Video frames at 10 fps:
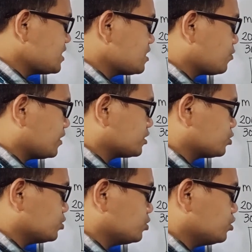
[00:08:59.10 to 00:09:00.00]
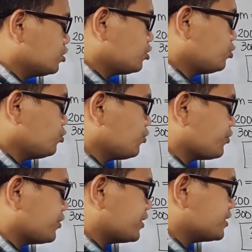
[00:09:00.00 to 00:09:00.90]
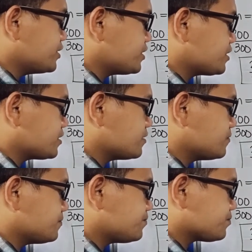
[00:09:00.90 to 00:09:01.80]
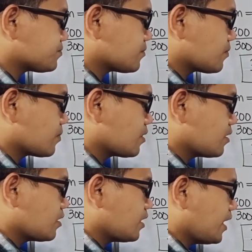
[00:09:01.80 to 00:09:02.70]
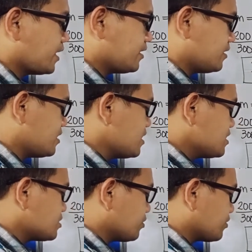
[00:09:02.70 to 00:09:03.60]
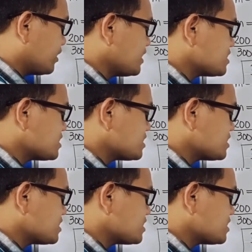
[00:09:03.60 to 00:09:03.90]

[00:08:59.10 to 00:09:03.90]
equal to 2/3 n. So this